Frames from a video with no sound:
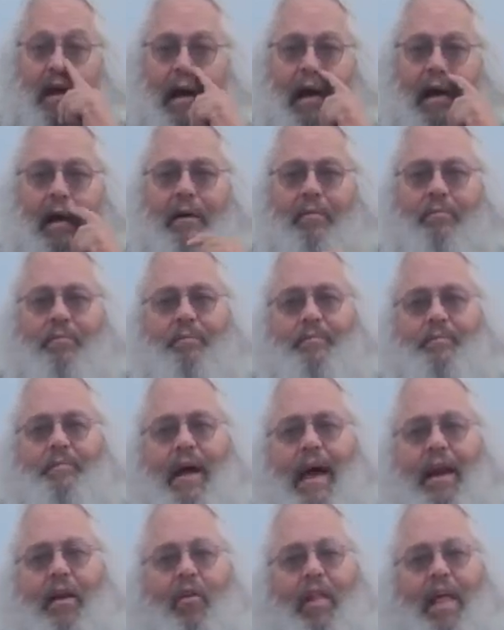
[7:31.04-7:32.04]

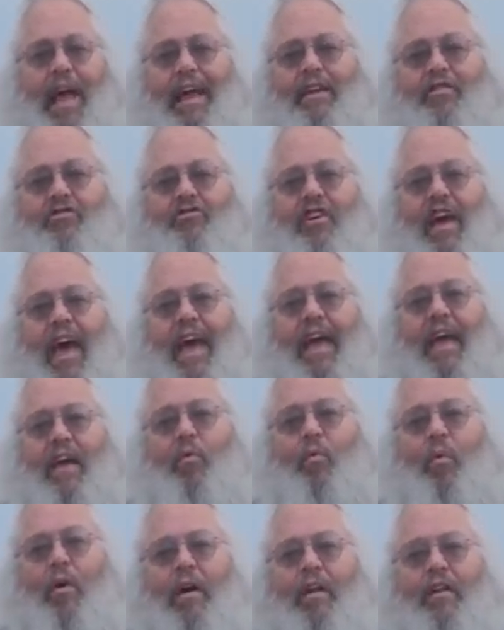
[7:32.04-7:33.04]
I don't like
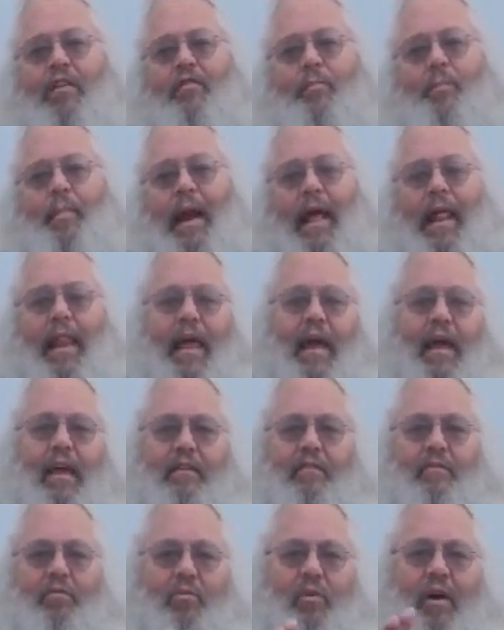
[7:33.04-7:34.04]
jagged ones, but I like
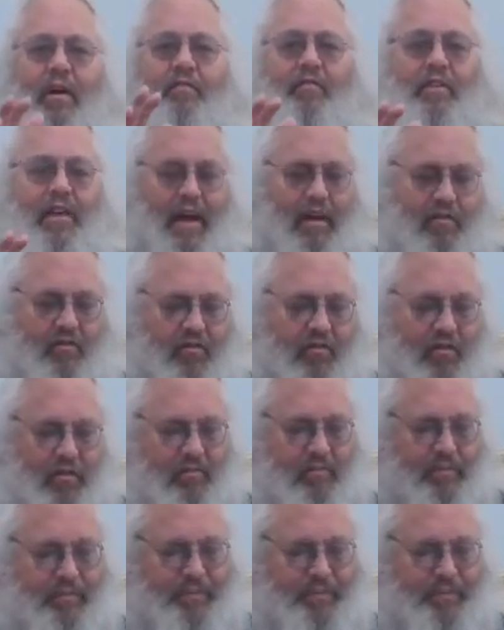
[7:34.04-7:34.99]
rough texture.